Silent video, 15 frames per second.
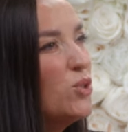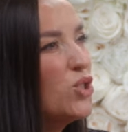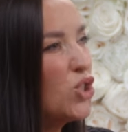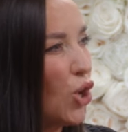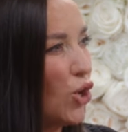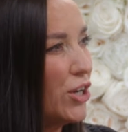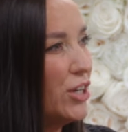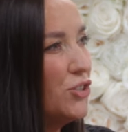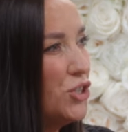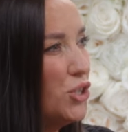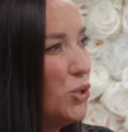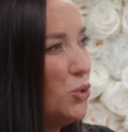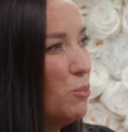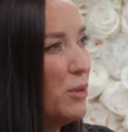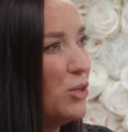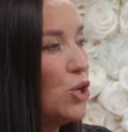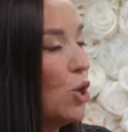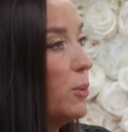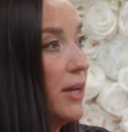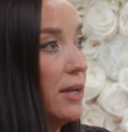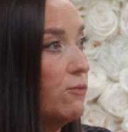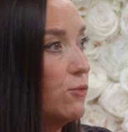starting to, but
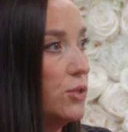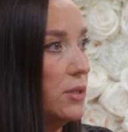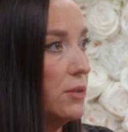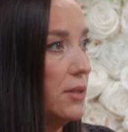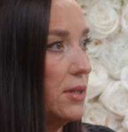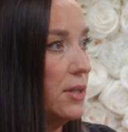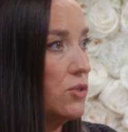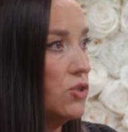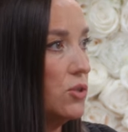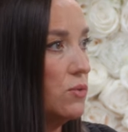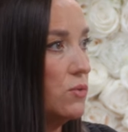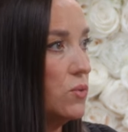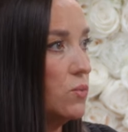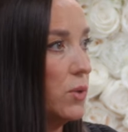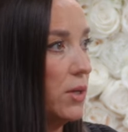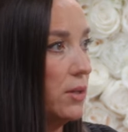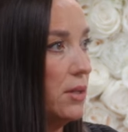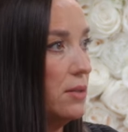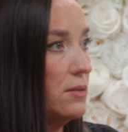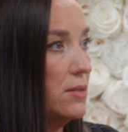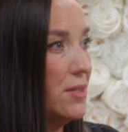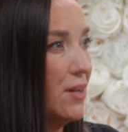no one had fertility issues okay.
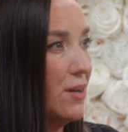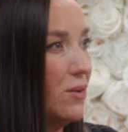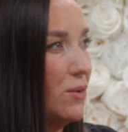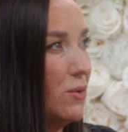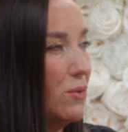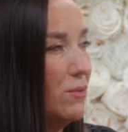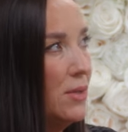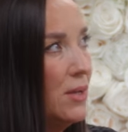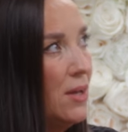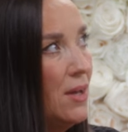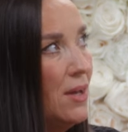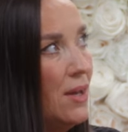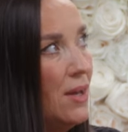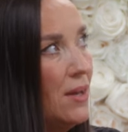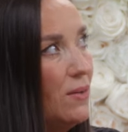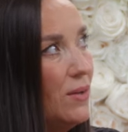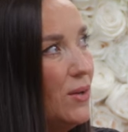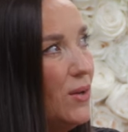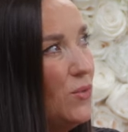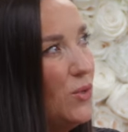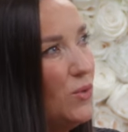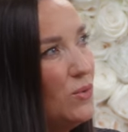really. So,
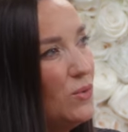so you then, were